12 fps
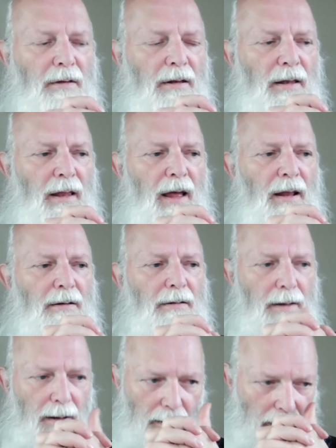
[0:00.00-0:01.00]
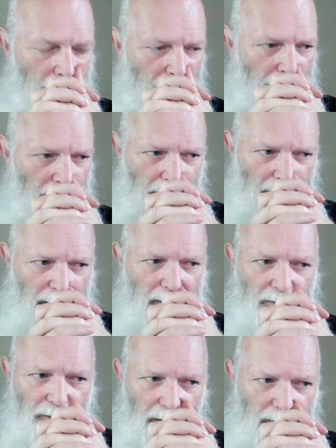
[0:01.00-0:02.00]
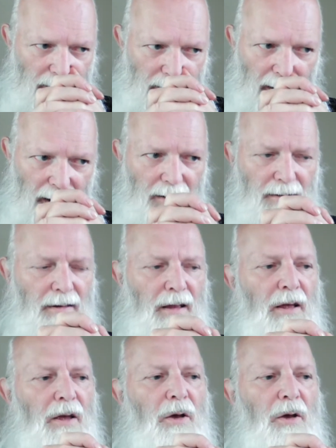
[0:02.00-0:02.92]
and Lent and other fast days,